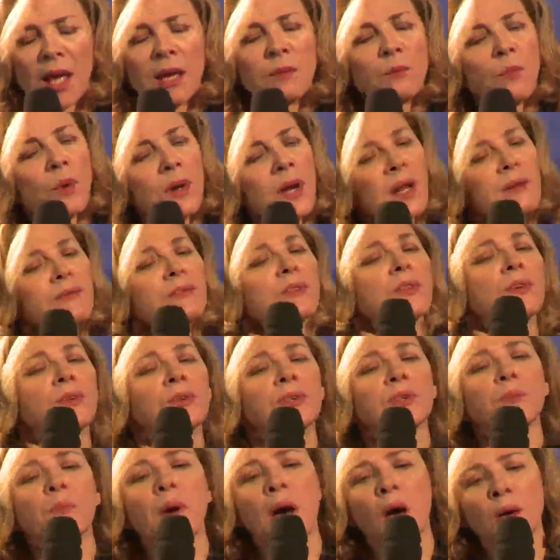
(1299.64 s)
And what I've
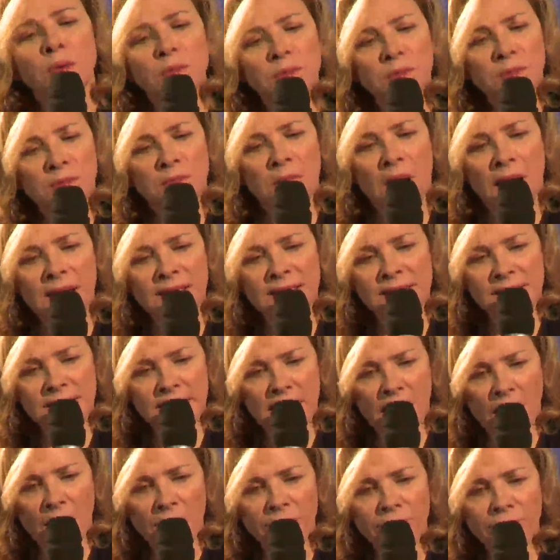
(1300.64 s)
learned about
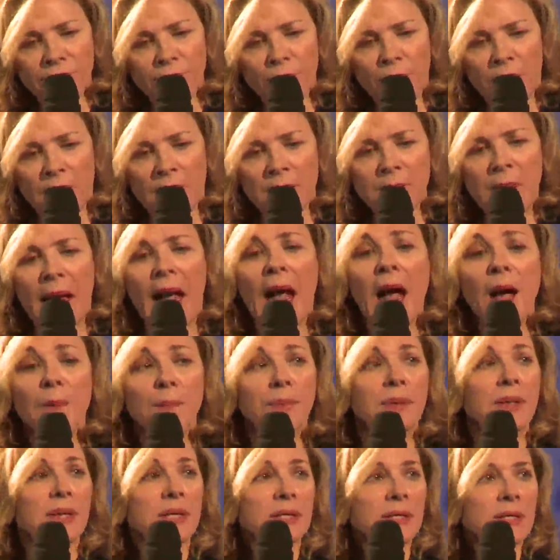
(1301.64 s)
myself when I'm
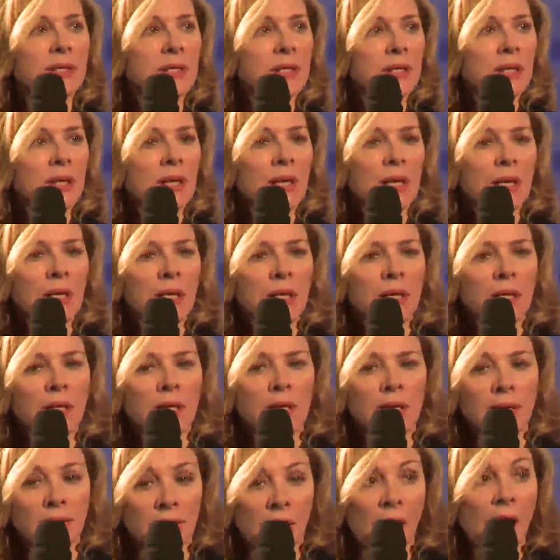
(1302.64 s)
happiest
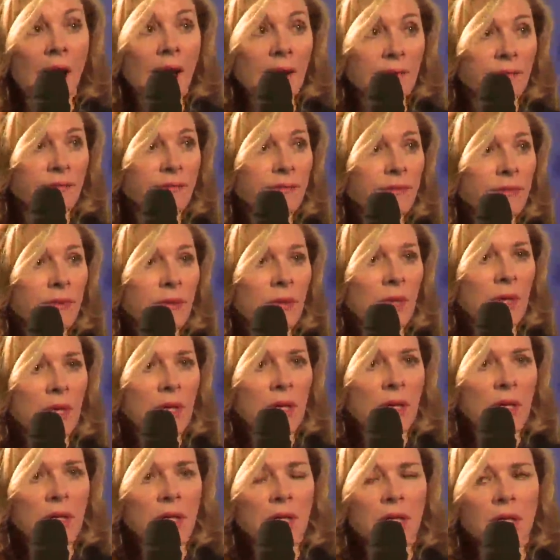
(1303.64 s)
in life
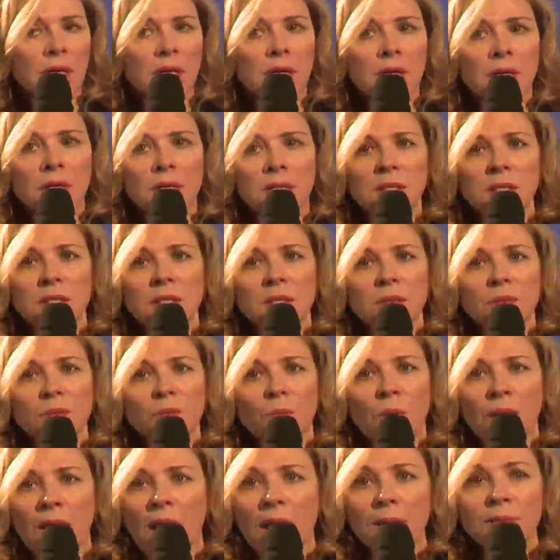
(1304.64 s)
is
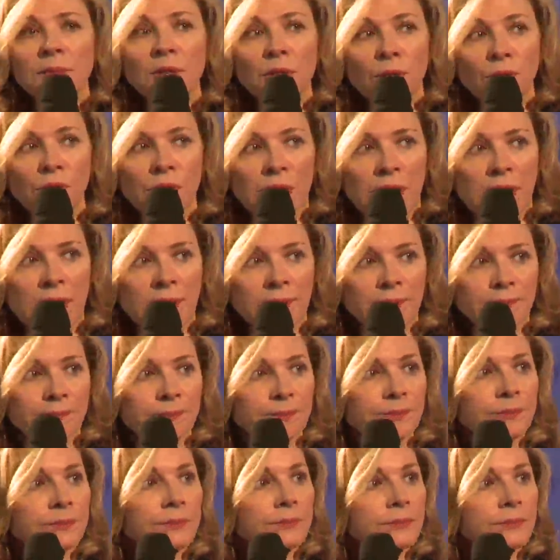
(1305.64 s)
when I'm learning.